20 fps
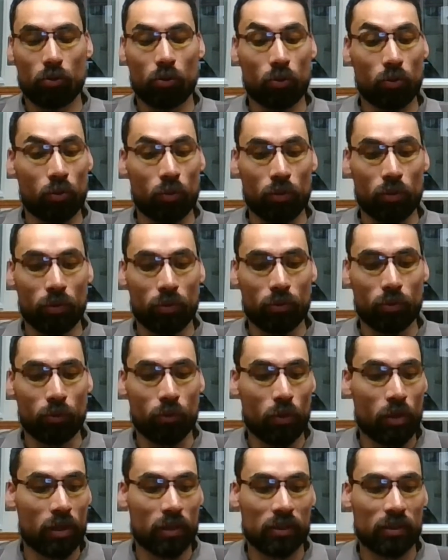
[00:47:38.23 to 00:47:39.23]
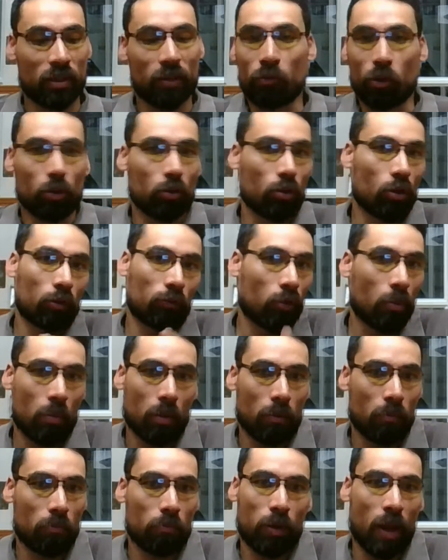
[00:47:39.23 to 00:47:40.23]
do that stuff. Not from a
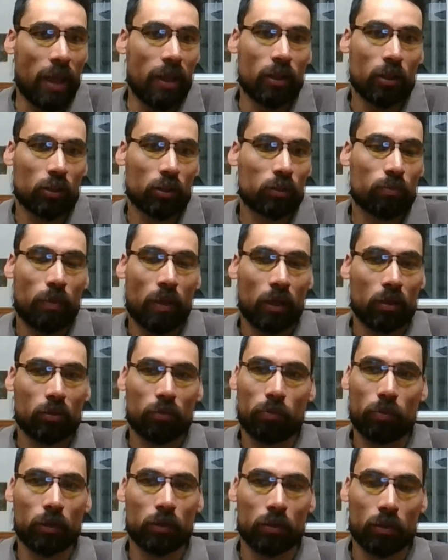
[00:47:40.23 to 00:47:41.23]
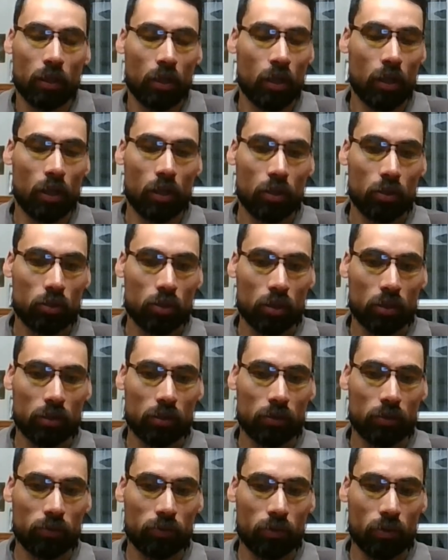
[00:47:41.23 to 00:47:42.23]
playing aspect, but
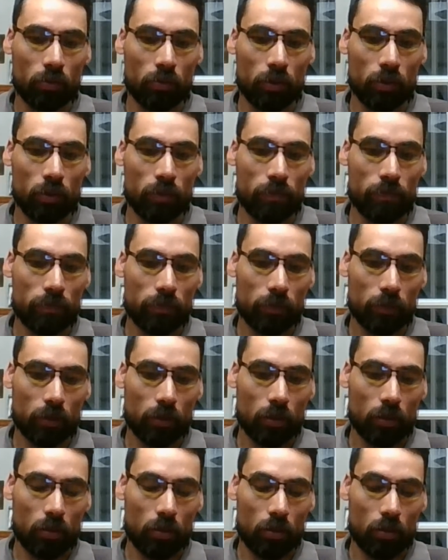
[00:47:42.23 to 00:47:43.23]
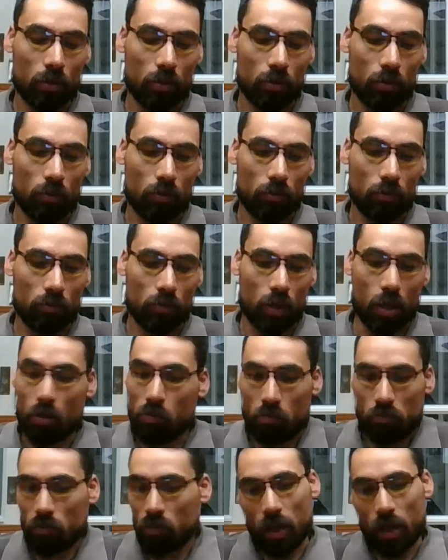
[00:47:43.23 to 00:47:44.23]
just from yeah,
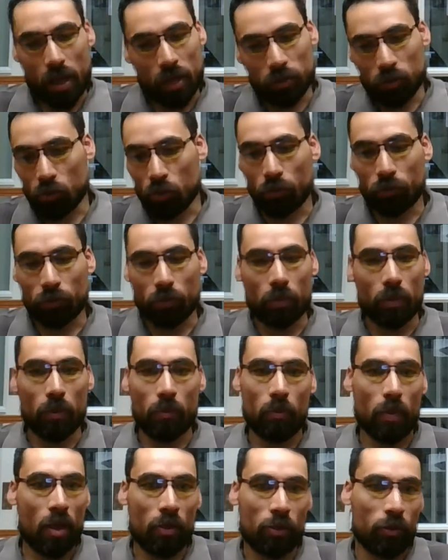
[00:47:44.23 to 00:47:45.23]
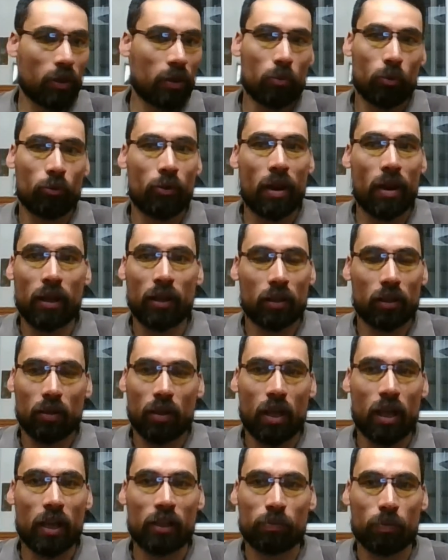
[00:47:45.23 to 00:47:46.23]
as you know, from an ethic moralic
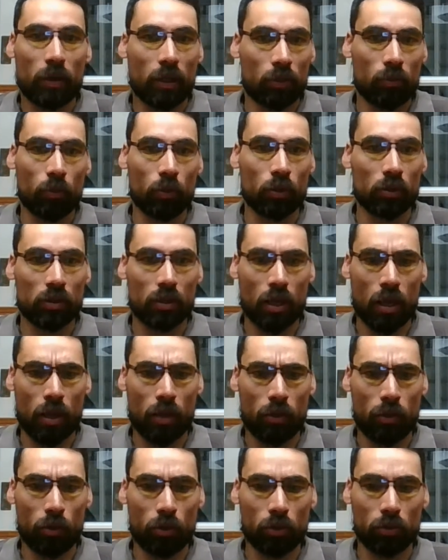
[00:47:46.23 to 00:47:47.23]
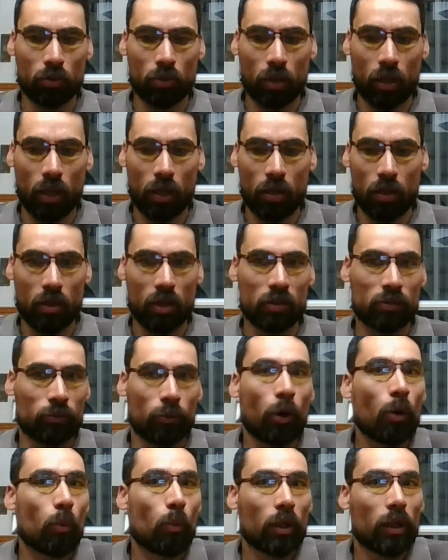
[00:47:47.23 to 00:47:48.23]
aspect. Once I thought, okay, that's
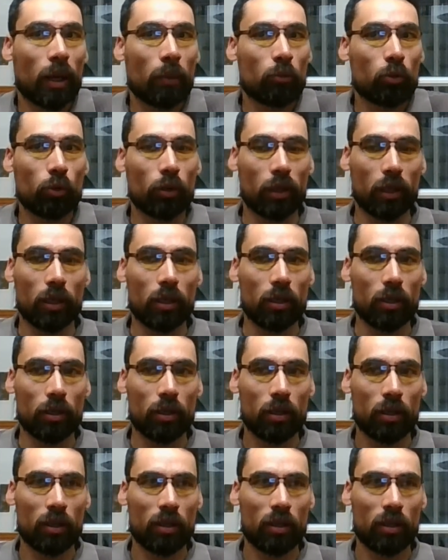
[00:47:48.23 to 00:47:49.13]
wrong what I'm doing here,